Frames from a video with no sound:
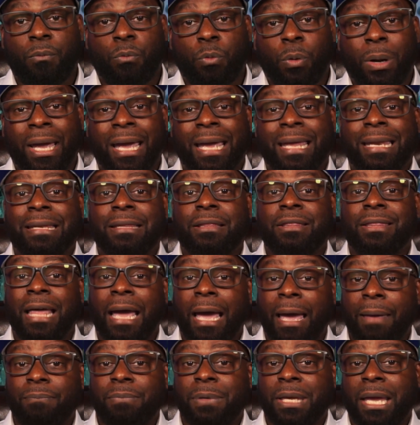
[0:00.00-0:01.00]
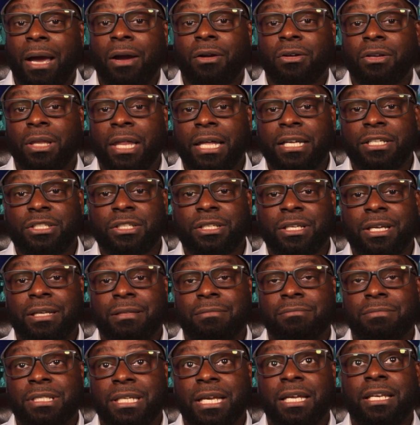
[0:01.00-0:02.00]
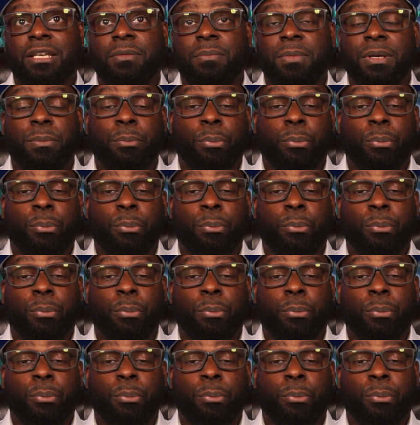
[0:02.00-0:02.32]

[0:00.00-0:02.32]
And that calculation can tend to be